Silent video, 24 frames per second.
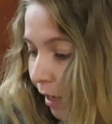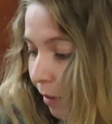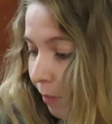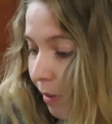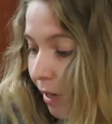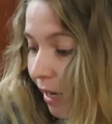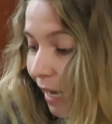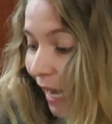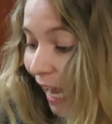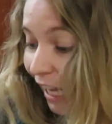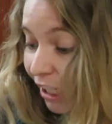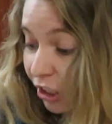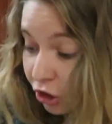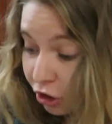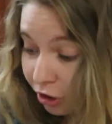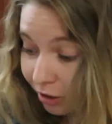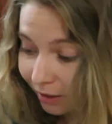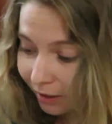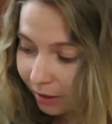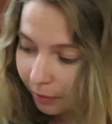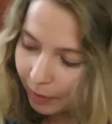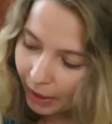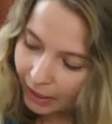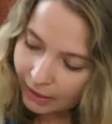am
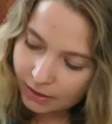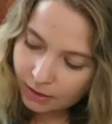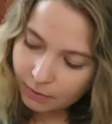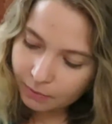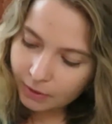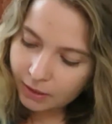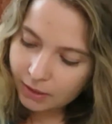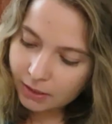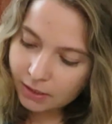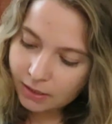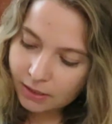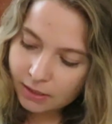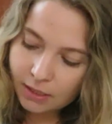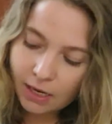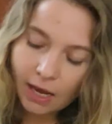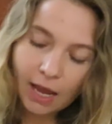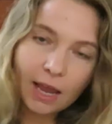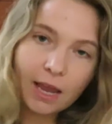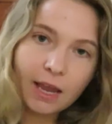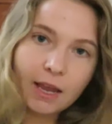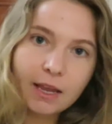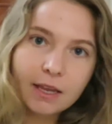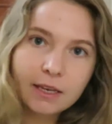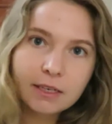naturally a pessimist,
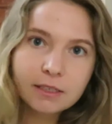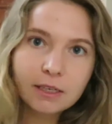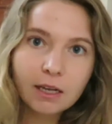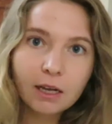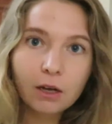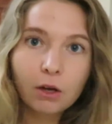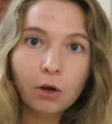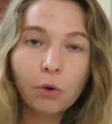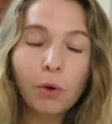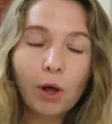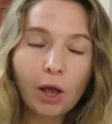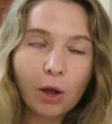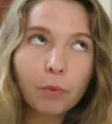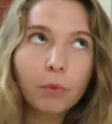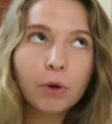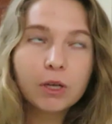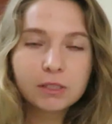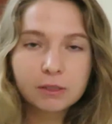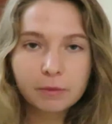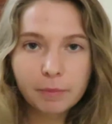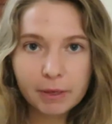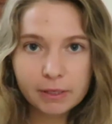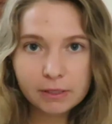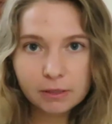and I
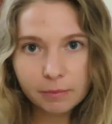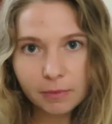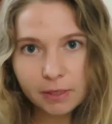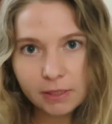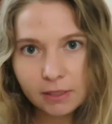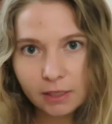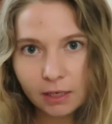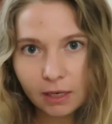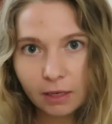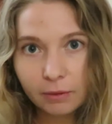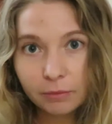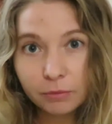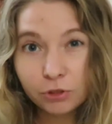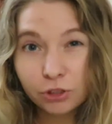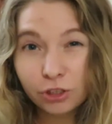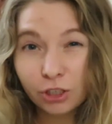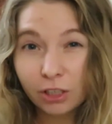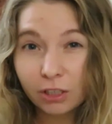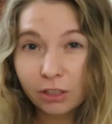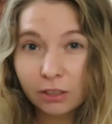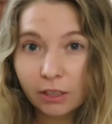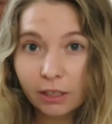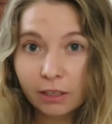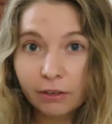was a pessimist, and I'm
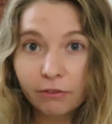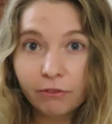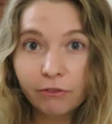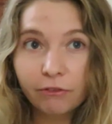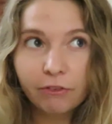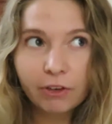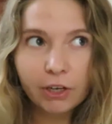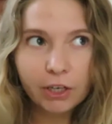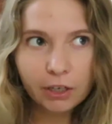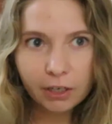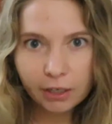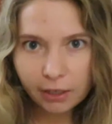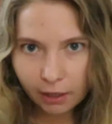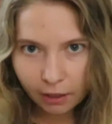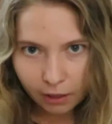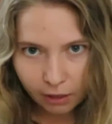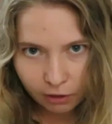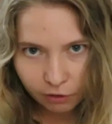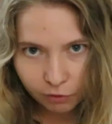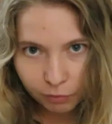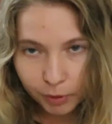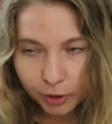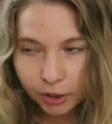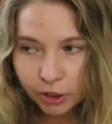generally like a very
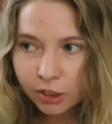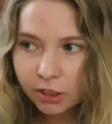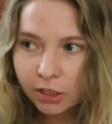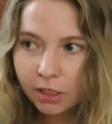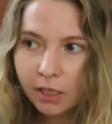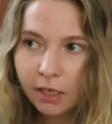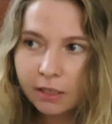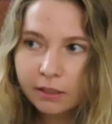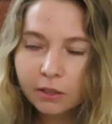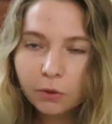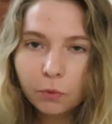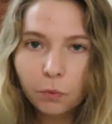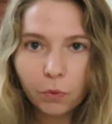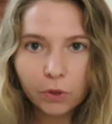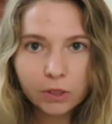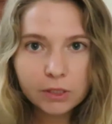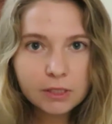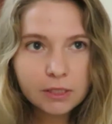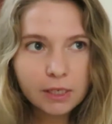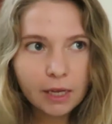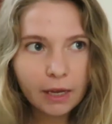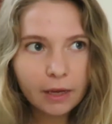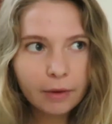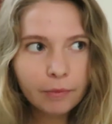negative person. And then
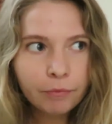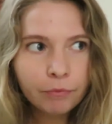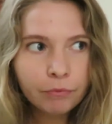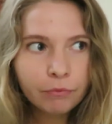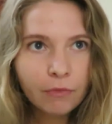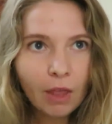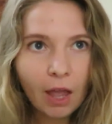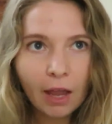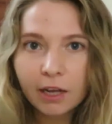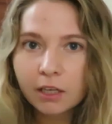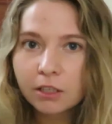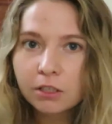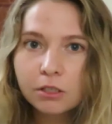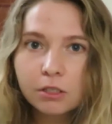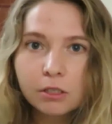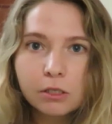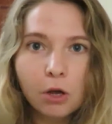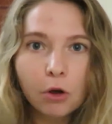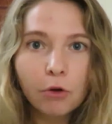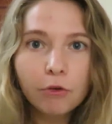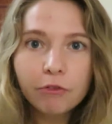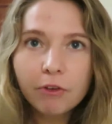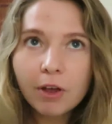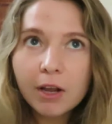one day I got
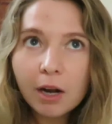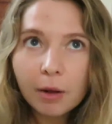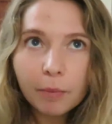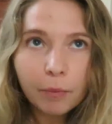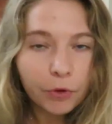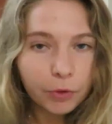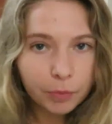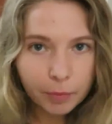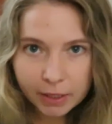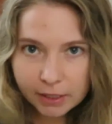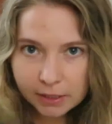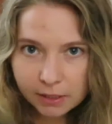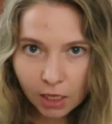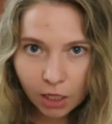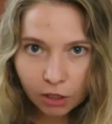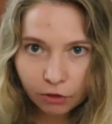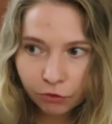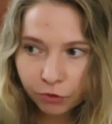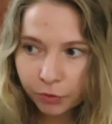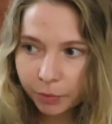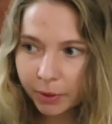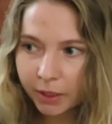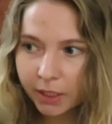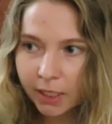so fed up with
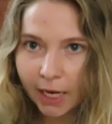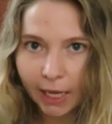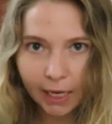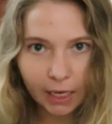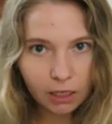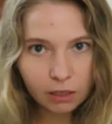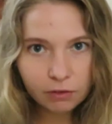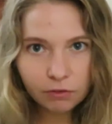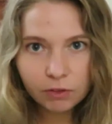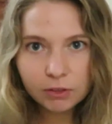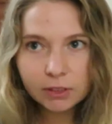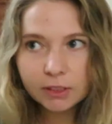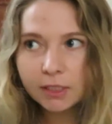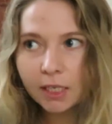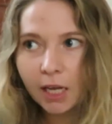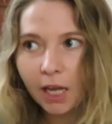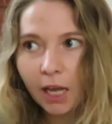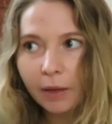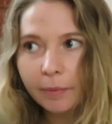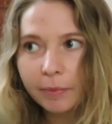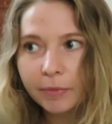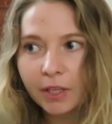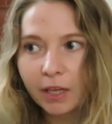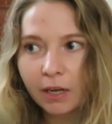myself for being negative all the
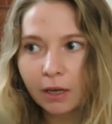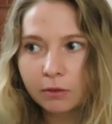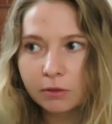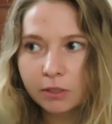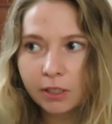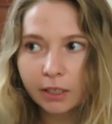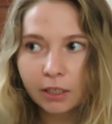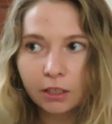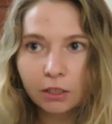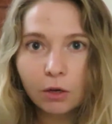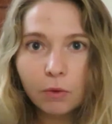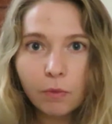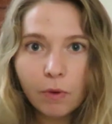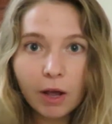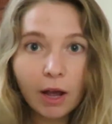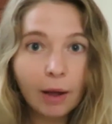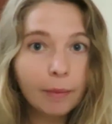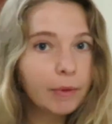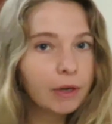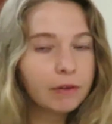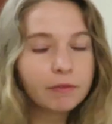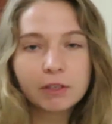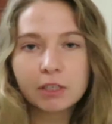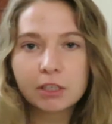time that I was like, you know what,
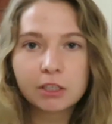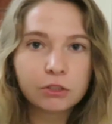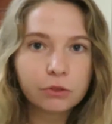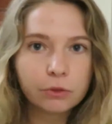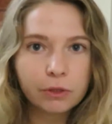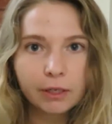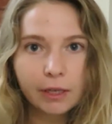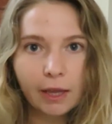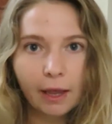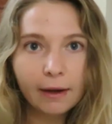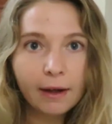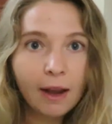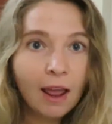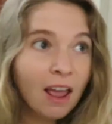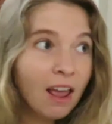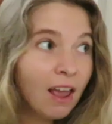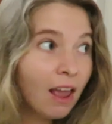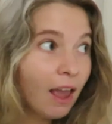I'm never gonna do it again.